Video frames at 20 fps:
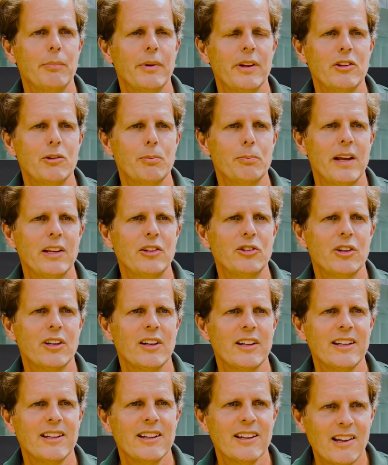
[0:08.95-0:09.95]
It's
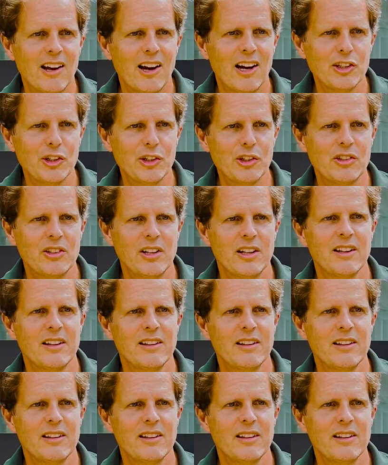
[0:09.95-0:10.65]
basically the largest in the